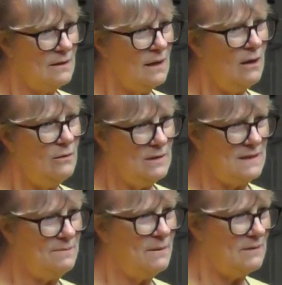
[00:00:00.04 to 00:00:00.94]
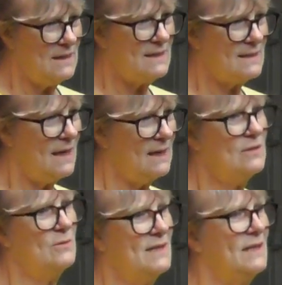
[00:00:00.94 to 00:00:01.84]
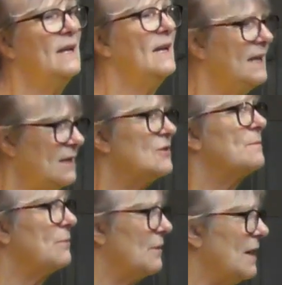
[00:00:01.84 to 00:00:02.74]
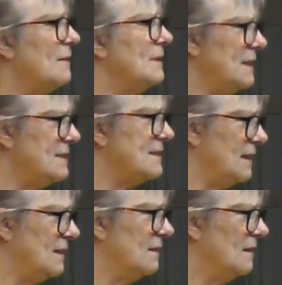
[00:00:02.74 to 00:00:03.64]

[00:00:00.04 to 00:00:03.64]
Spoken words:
Holy Spirit is saying to us in each prayer meeting.